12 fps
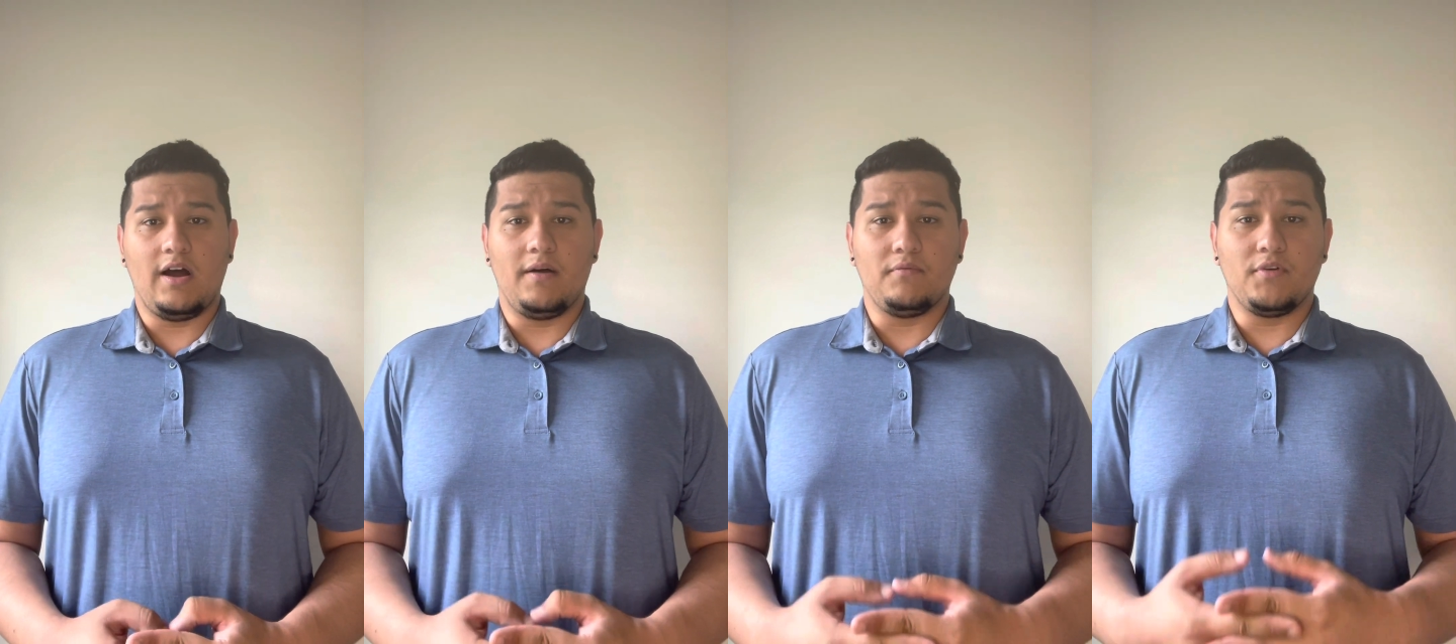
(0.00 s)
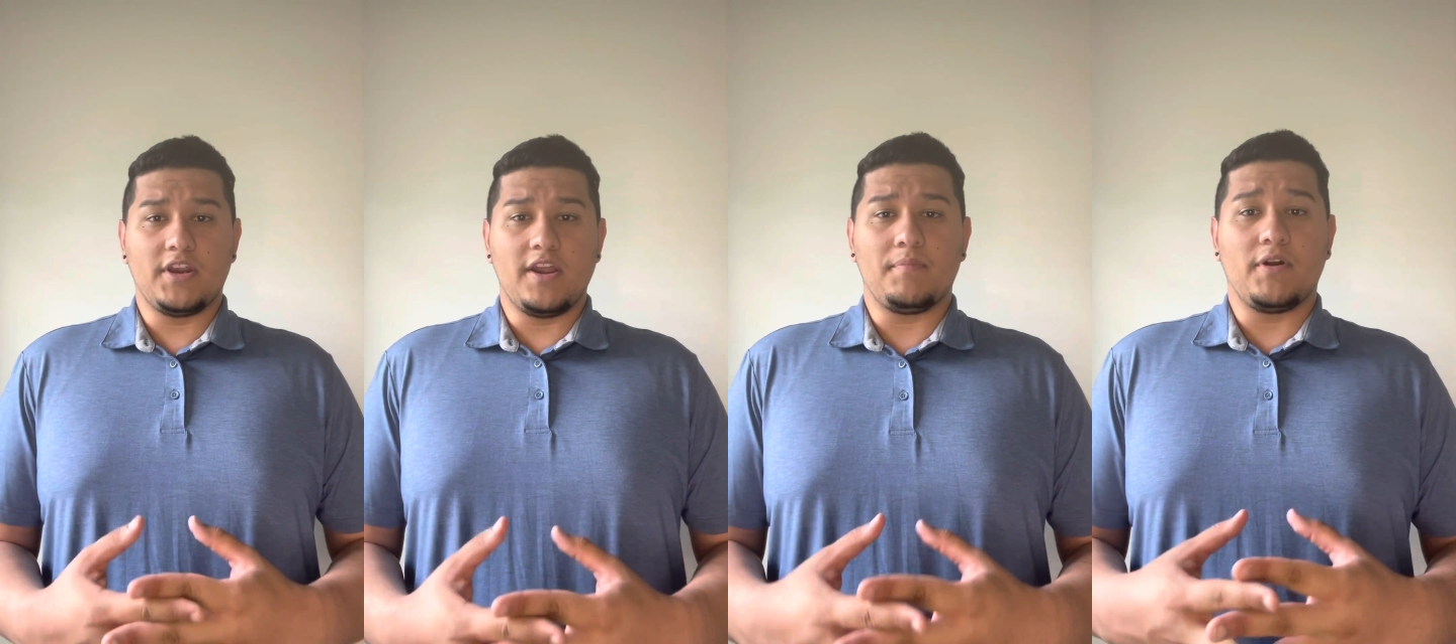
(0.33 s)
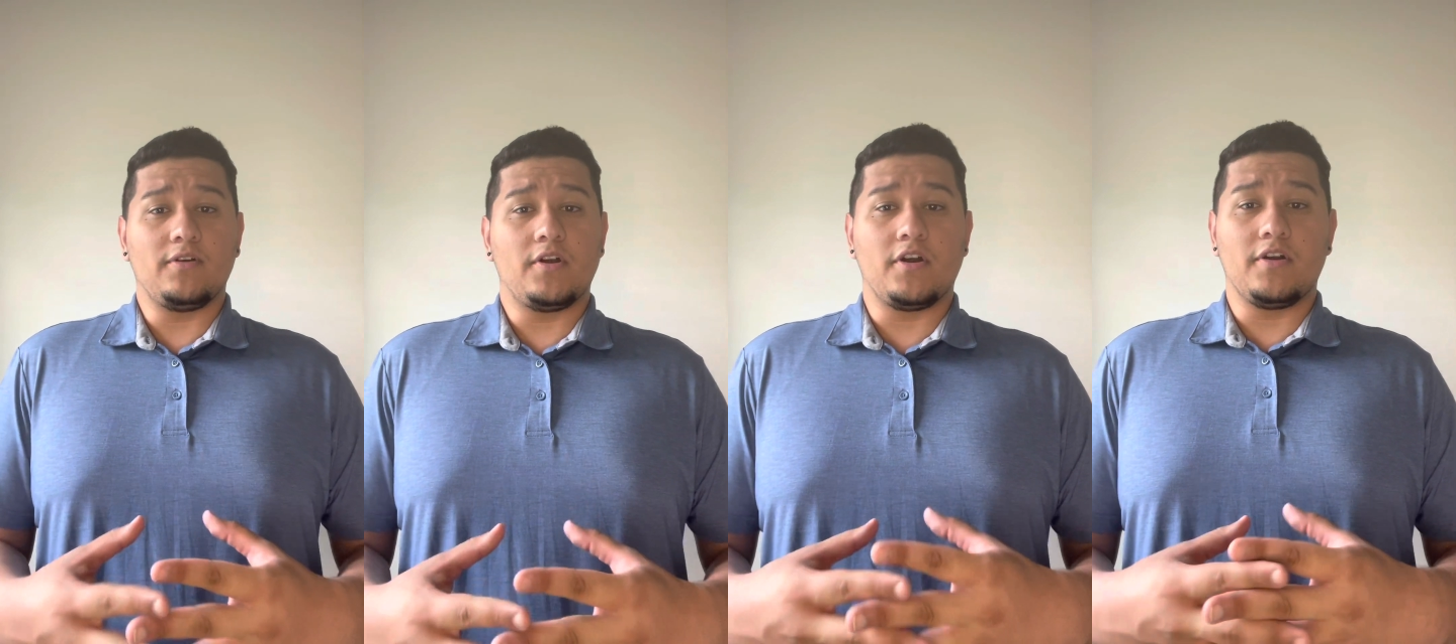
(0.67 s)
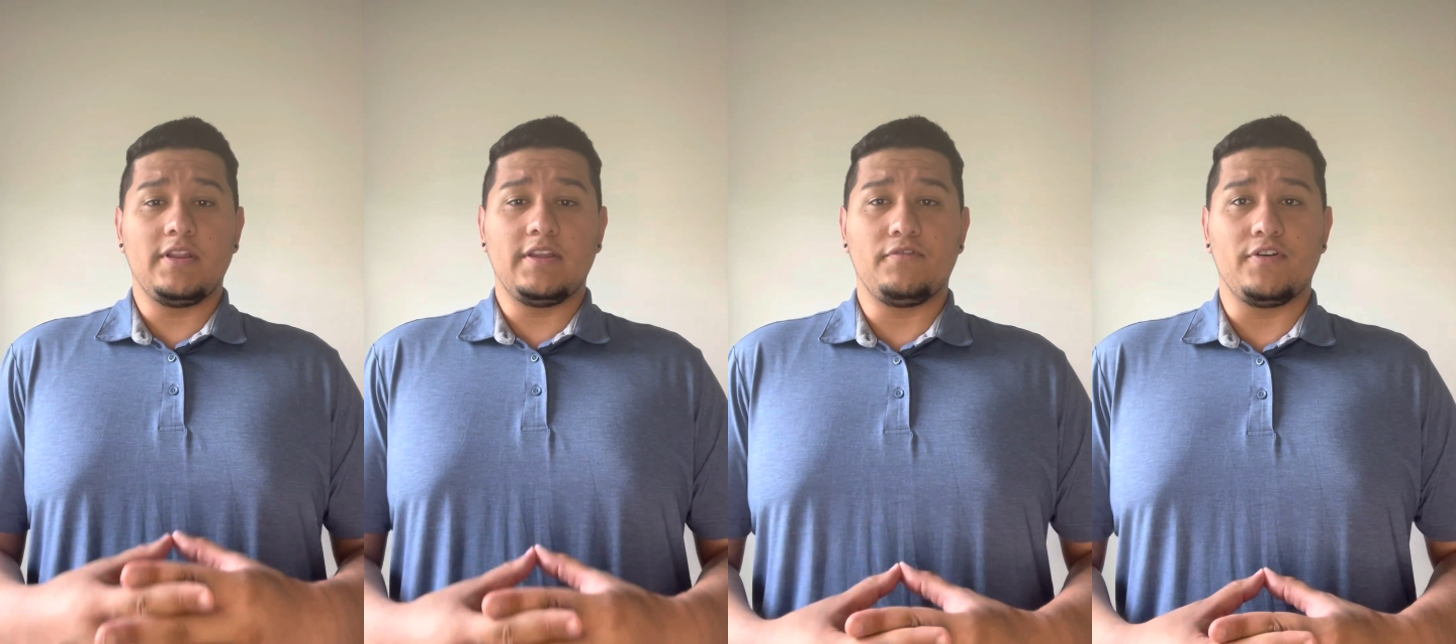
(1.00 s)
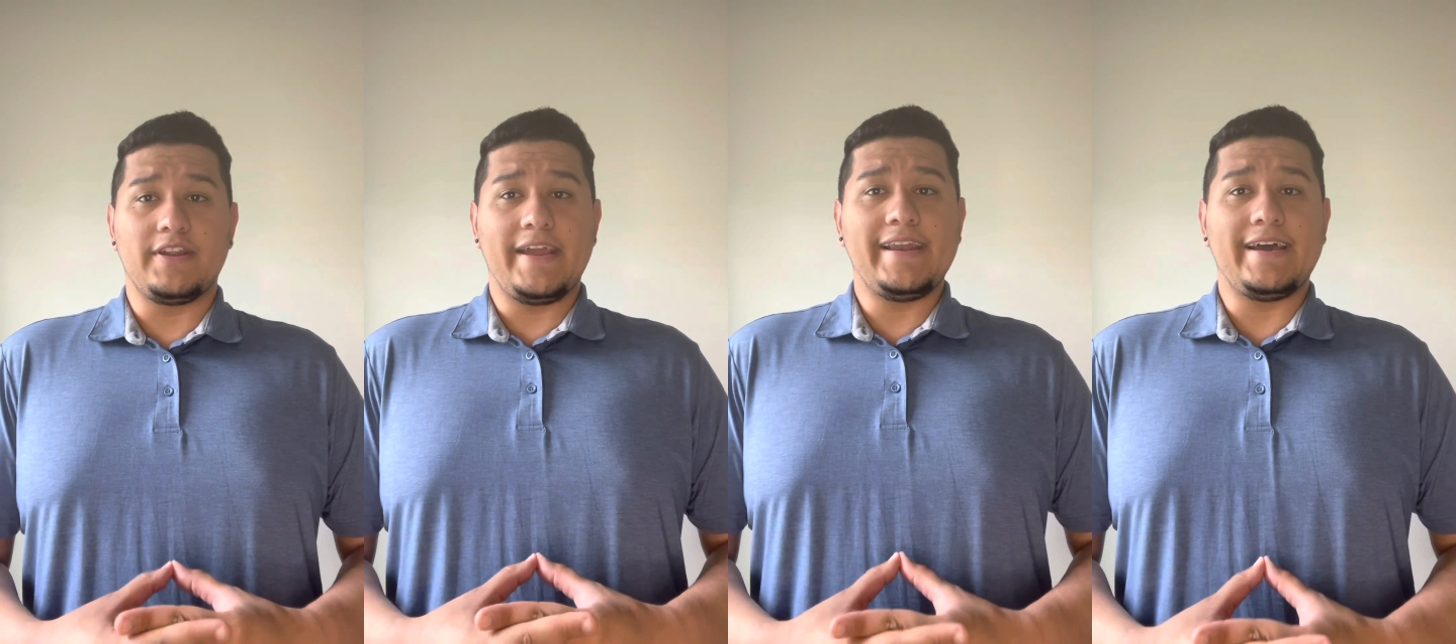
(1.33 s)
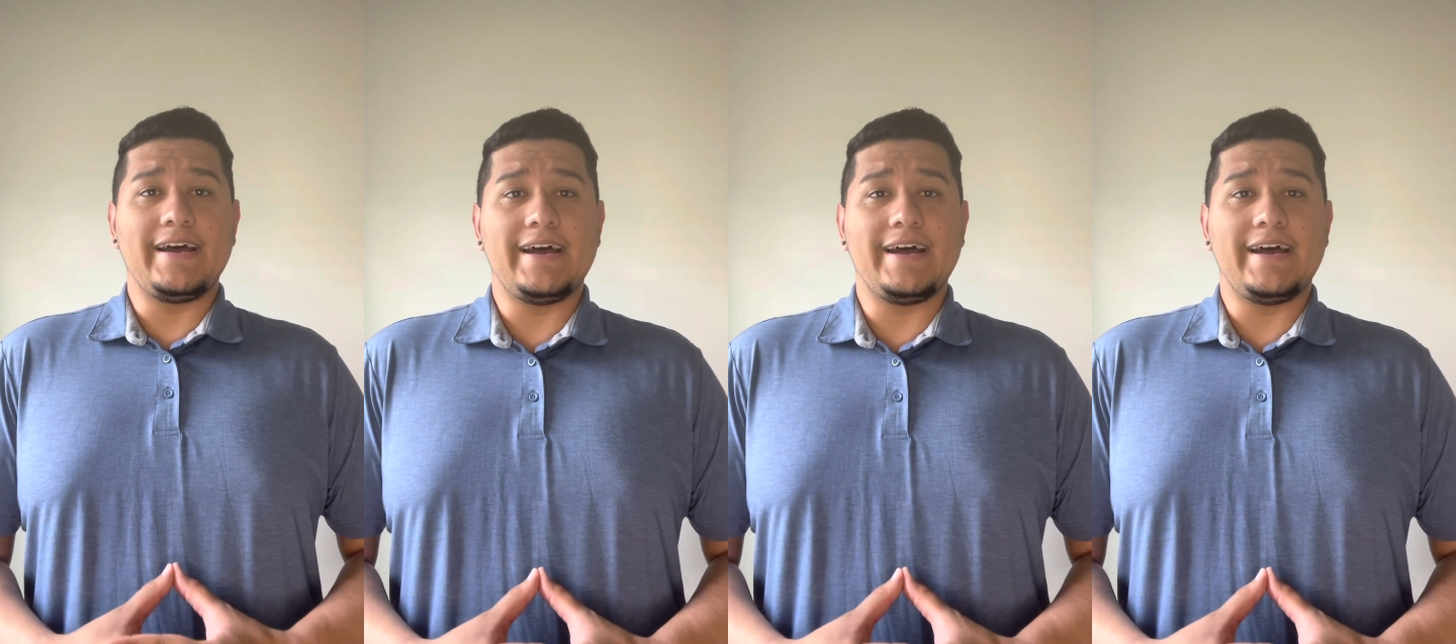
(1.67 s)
Ricky Apparel currently for data